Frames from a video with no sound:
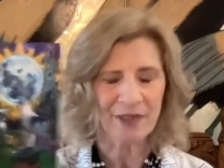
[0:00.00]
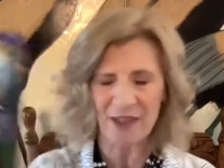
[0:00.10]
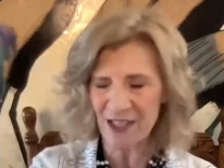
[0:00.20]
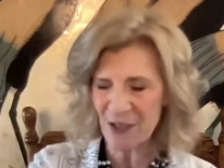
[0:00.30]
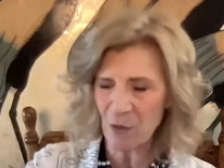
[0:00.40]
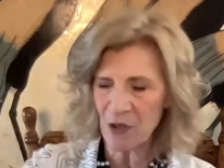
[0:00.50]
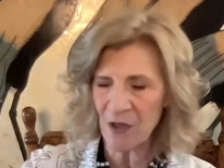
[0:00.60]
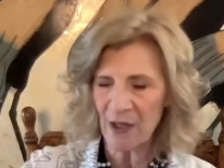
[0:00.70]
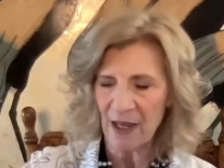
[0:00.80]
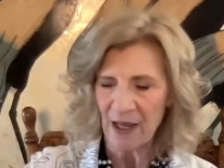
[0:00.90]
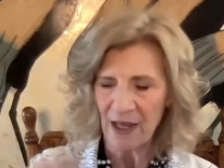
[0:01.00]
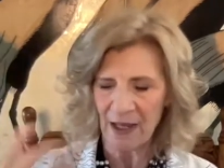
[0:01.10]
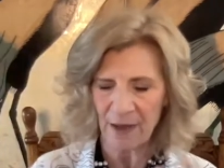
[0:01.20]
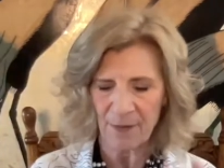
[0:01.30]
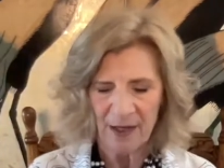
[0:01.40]
So there's a real
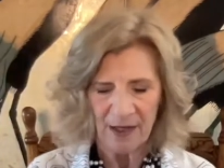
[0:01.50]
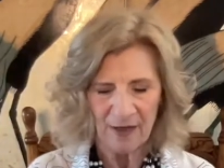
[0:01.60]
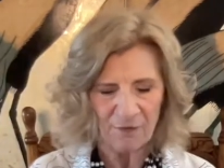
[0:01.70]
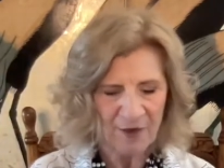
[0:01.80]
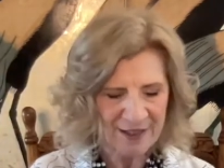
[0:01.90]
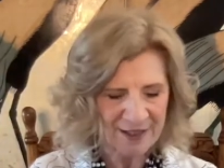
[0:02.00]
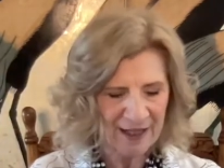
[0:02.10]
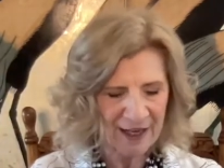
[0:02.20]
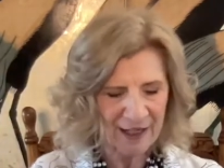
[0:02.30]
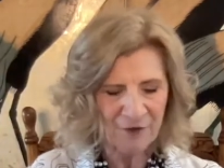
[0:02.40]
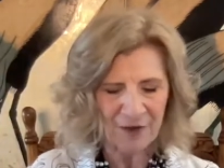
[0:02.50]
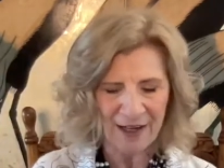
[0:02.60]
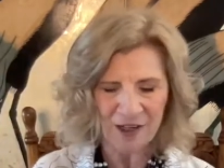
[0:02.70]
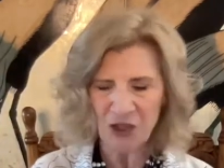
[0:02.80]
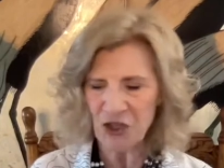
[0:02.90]
investigative
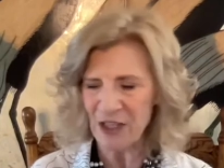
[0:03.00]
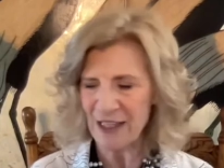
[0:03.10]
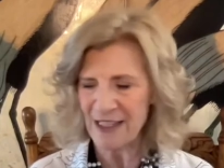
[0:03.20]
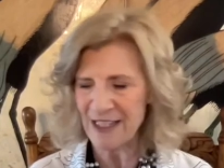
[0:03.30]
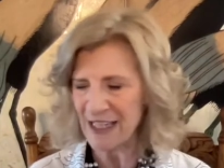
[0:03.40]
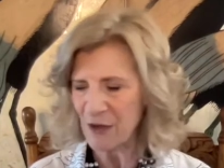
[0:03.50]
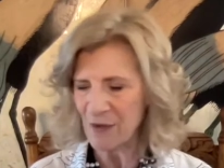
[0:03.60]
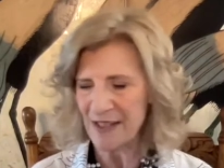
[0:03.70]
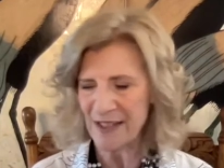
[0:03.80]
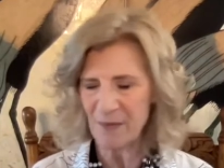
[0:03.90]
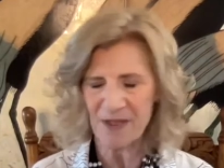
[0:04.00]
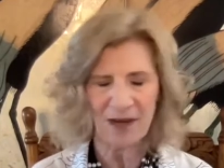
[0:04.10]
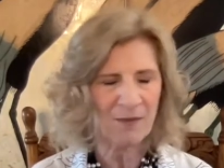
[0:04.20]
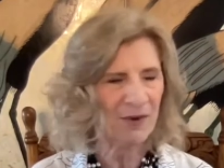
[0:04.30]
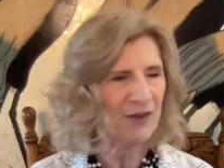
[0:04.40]
energy that's here in
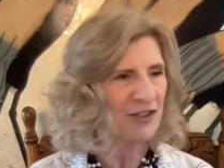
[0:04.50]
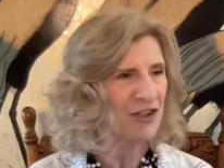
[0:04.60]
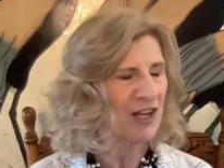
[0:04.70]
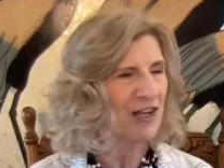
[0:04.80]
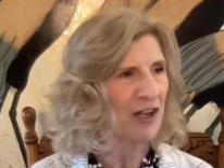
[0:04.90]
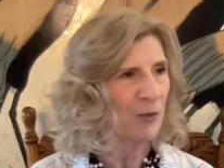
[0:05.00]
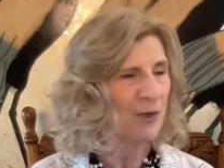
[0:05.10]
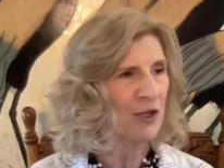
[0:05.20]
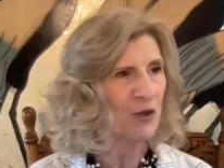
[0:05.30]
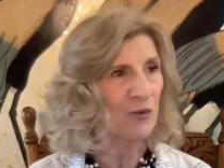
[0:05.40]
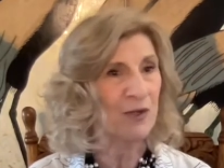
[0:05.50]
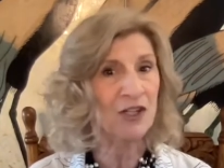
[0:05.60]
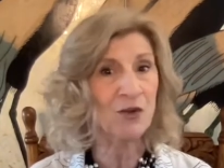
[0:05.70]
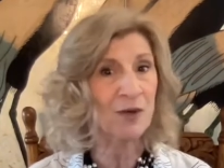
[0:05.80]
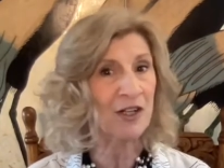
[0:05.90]
September in helping you
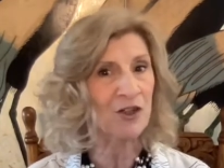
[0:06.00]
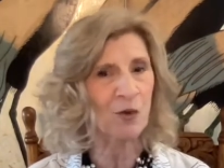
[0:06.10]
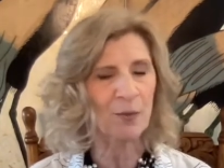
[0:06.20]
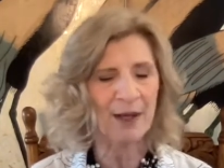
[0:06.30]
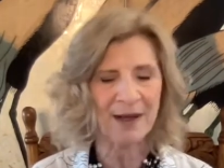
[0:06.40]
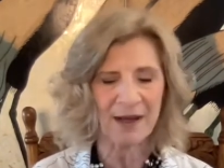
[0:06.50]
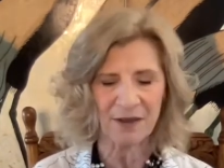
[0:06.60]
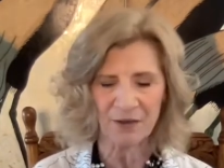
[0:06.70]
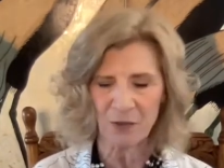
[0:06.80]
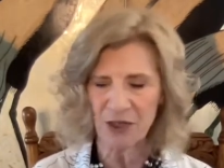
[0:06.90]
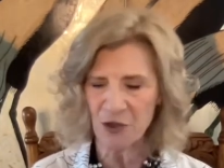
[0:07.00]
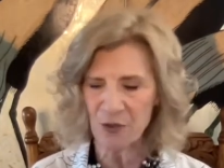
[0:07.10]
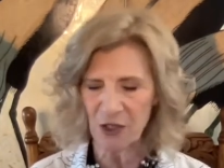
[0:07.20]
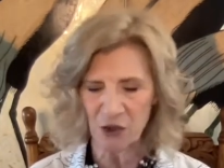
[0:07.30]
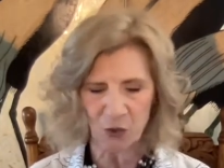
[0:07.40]
redirect your path,
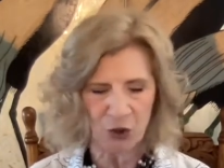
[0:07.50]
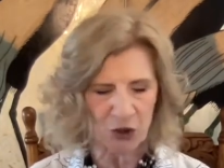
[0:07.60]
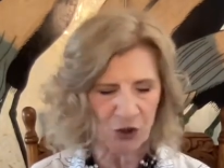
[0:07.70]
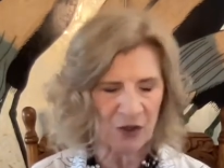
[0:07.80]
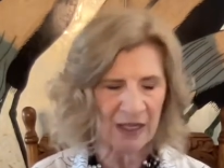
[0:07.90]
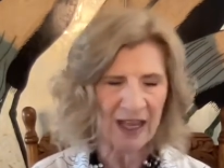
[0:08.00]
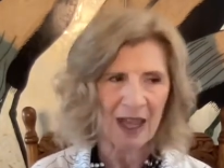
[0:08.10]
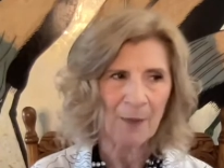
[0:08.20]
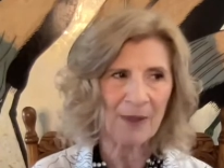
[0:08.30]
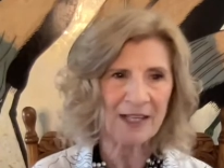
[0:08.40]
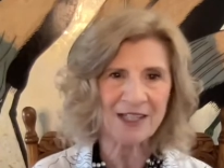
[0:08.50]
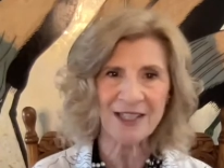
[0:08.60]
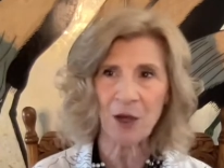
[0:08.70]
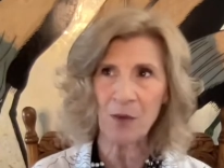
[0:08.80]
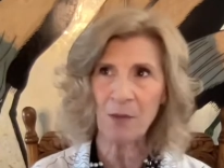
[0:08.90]
redirect your journey. But it's
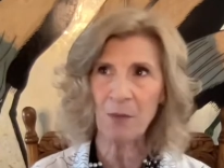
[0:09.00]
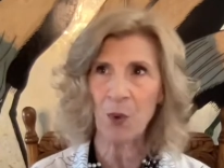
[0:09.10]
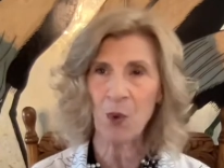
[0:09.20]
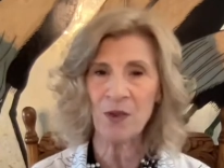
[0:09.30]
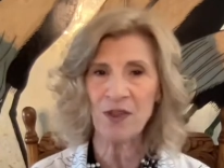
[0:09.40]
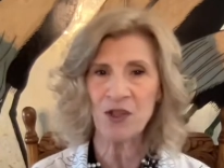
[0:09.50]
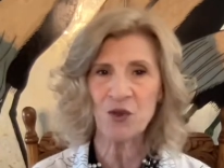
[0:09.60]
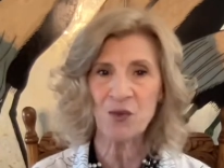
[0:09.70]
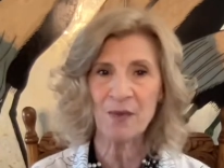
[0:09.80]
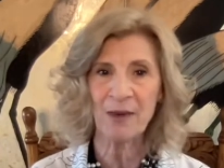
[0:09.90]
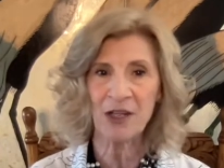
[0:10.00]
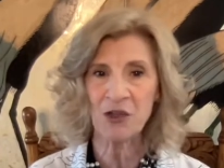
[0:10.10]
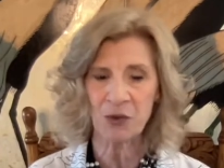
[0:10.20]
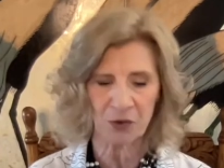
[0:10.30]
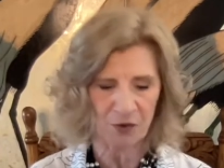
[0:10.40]
so important that you remain
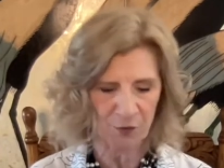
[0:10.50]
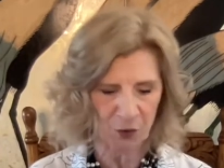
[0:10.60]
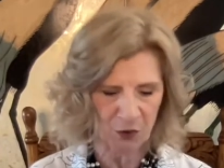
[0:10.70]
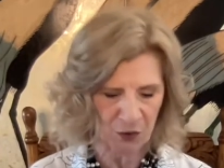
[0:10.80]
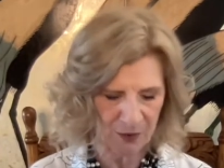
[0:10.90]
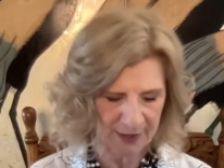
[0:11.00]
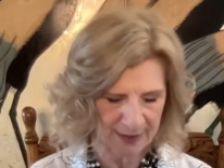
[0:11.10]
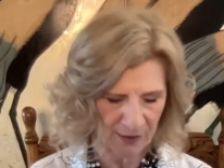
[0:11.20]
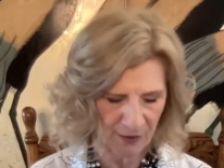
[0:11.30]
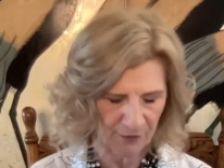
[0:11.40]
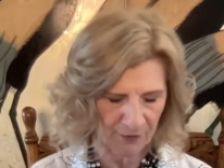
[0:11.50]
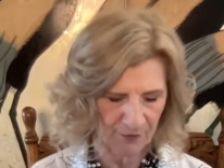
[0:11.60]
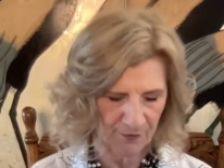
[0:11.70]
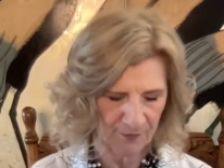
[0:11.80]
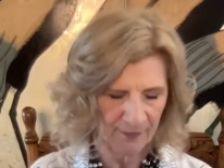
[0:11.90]
truthful to yourself,
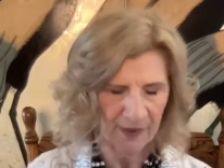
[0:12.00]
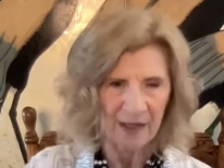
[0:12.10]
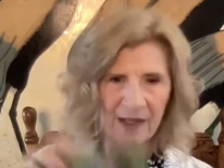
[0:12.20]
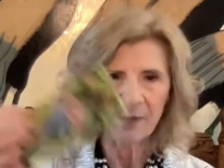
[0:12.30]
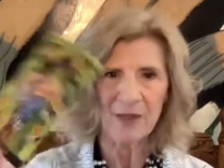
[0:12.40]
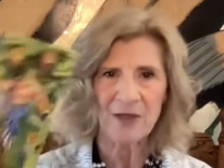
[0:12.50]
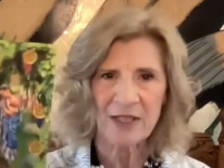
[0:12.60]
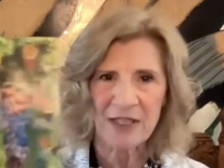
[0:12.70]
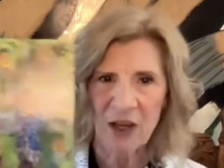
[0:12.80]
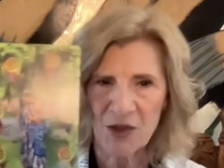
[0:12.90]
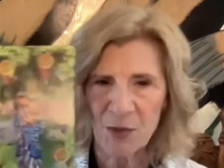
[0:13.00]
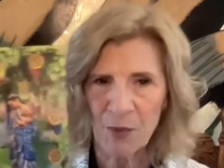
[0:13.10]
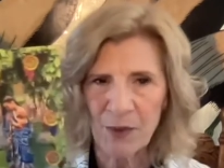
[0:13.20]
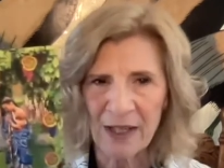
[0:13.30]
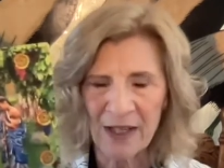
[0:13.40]
because it's going to
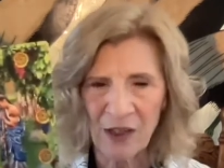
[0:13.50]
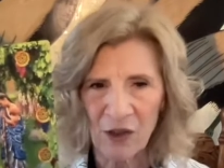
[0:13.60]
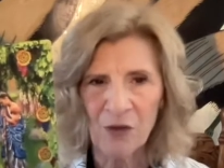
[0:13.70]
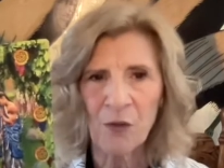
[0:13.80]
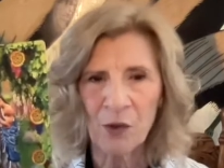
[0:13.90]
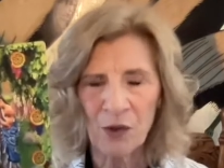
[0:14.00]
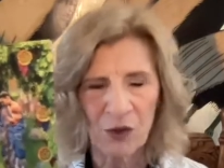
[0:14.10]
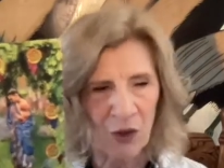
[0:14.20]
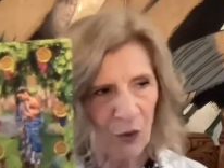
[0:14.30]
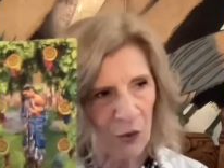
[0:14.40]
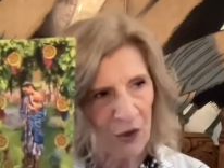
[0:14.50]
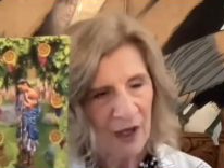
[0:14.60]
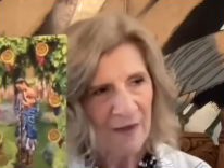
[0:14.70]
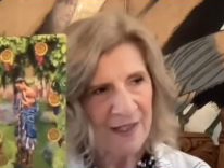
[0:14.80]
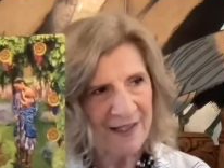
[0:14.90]
bring a lot of work. You know,
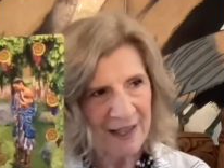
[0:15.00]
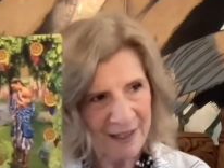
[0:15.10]
there's that